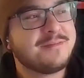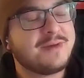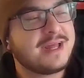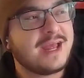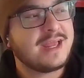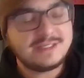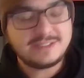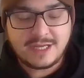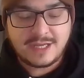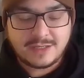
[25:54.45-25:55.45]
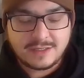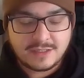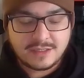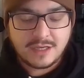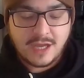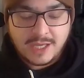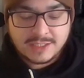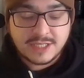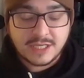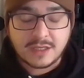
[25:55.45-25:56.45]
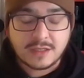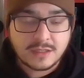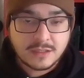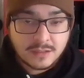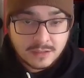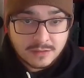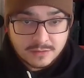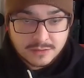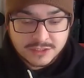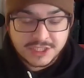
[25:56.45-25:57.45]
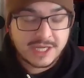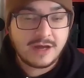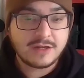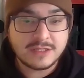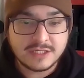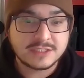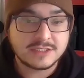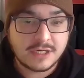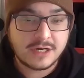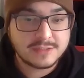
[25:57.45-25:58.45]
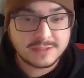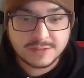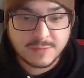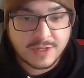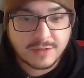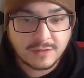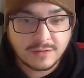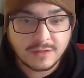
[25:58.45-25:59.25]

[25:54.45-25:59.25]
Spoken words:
but I guess I say check out Indigenous artists, man.